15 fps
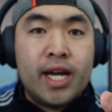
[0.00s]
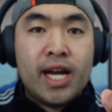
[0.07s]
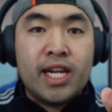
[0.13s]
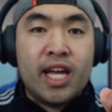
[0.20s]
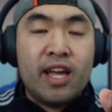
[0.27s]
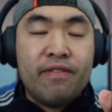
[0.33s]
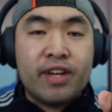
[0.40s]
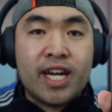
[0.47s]
And
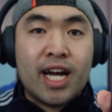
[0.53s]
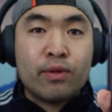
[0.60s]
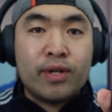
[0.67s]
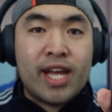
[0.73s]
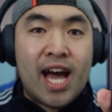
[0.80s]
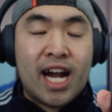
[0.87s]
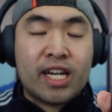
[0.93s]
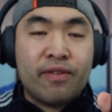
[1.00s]
then if you guys want
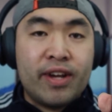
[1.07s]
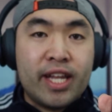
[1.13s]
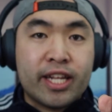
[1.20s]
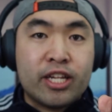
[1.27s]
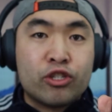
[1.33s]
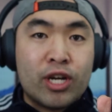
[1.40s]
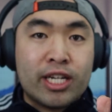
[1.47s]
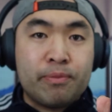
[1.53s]
to activate like
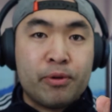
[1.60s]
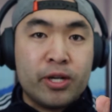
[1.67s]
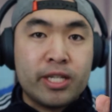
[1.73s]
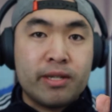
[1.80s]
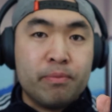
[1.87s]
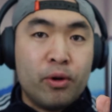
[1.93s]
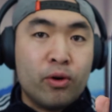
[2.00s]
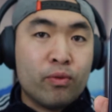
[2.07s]
the
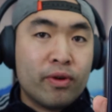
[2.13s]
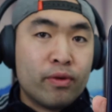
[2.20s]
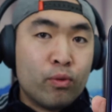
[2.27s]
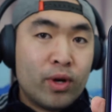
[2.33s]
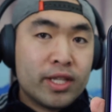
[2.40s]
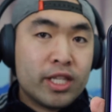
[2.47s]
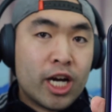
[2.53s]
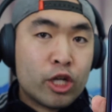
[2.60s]
transparency mode with
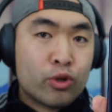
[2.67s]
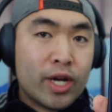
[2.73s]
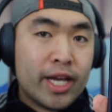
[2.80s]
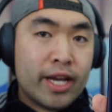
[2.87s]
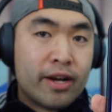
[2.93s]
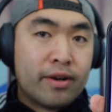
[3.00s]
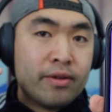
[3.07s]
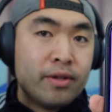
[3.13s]
one touch right
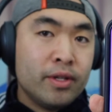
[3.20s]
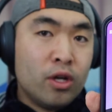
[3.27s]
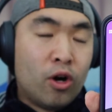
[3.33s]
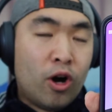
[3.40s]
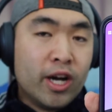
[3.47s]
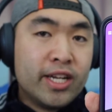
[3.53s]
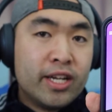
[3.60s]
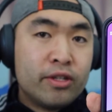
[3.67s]
here,
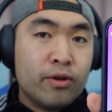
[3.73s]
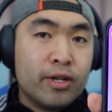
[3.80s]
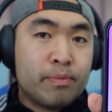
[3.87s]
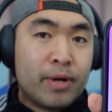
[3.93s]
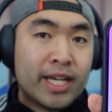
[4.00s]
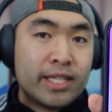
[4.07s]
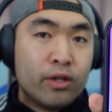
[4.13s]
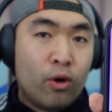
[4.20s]
all you need to do is
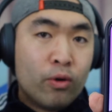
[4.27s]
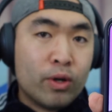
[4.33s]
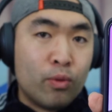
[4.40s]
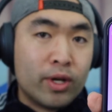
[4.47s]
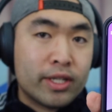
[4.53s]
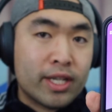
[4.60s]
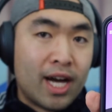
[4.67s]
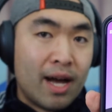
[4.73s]
press and hold it
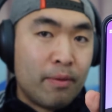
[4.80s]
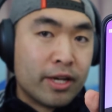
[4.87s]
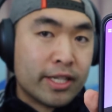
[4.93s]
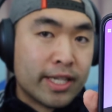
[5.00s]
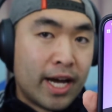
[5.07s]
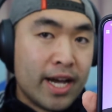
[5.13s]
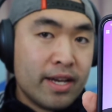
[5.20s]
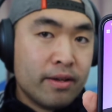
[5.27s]
one time on the
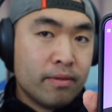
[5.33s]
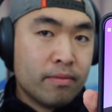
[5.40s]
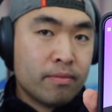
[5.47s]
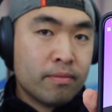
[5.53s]
side.